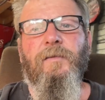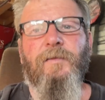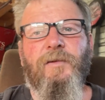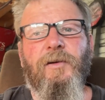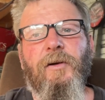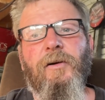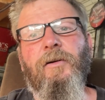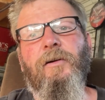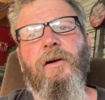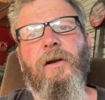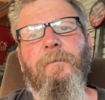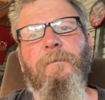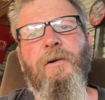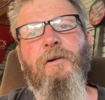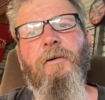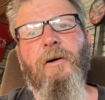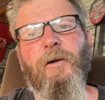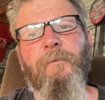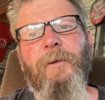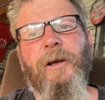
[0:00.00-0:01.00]
So if
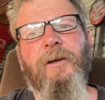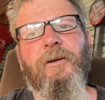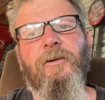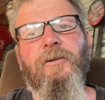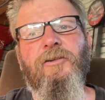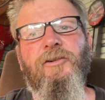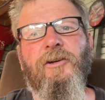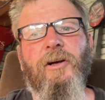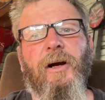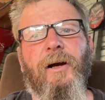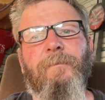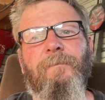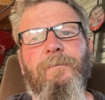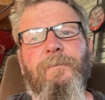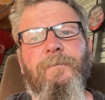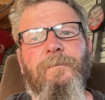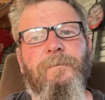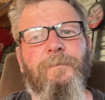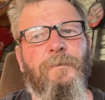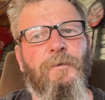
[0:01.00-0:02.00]
you want to make your shop
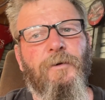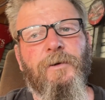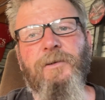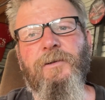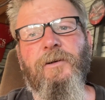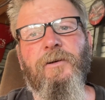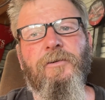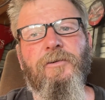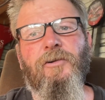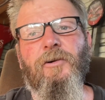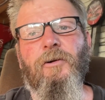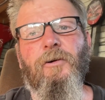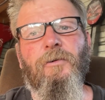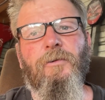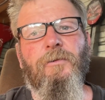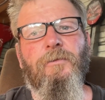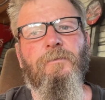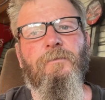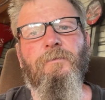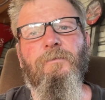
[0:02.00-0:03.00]
voice
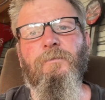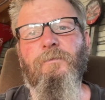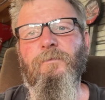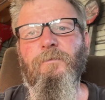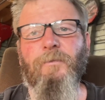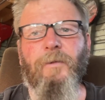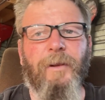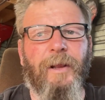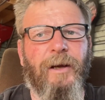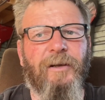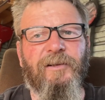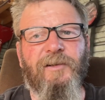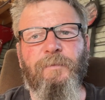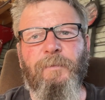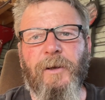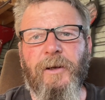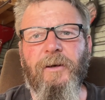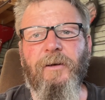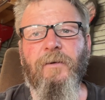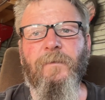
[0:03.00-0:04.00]
controlled without
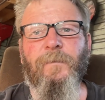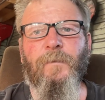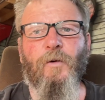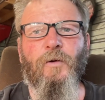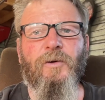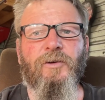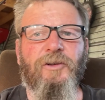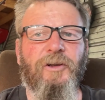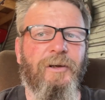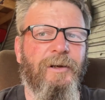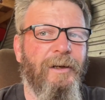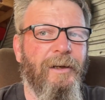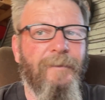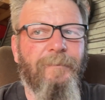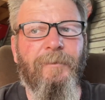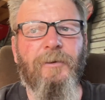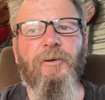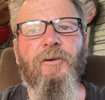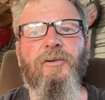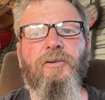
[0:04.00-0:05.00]
spending a fortune,
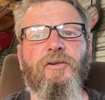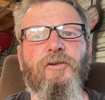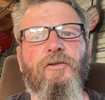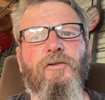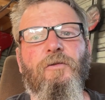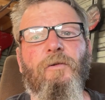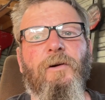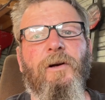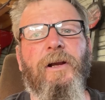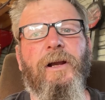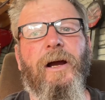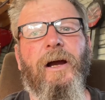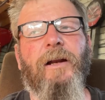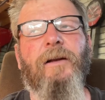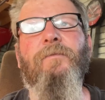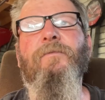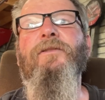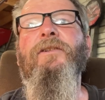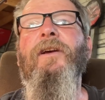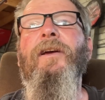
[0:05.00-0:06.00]
even your 220
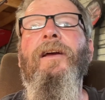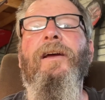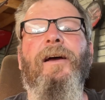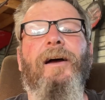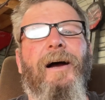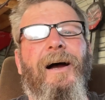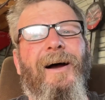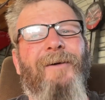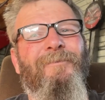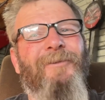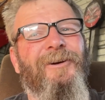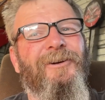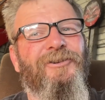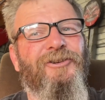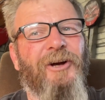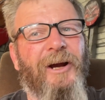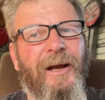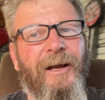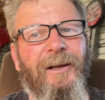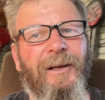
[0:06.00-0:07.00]
items, I'm going to
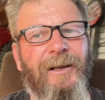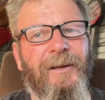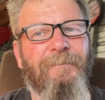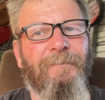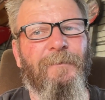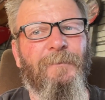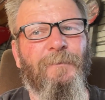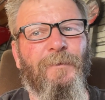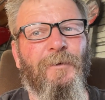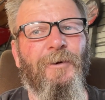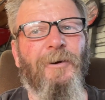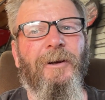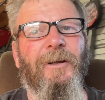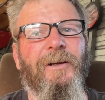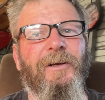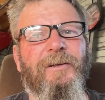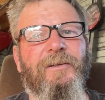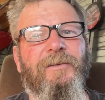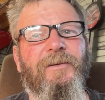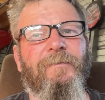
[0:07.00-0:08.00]
try and leave a full
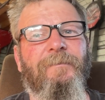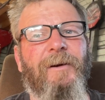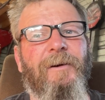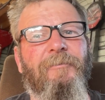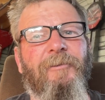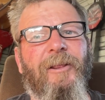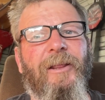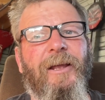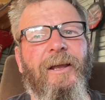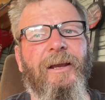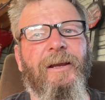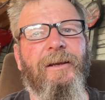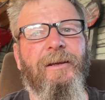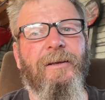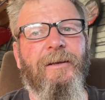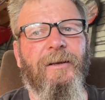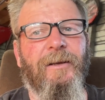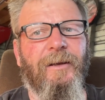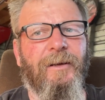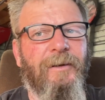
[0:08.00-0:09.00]
list of
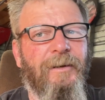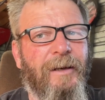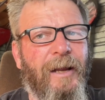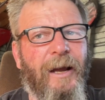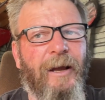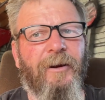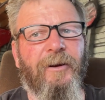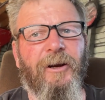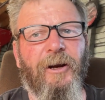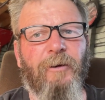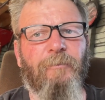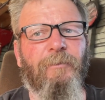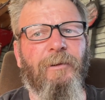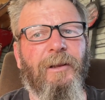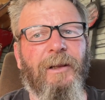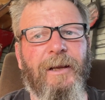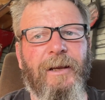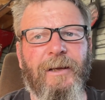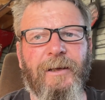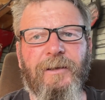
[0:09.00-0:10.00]
everything down there with
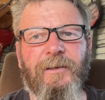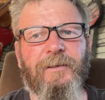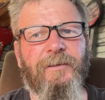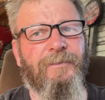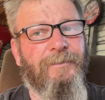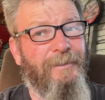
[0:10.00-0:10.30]
links.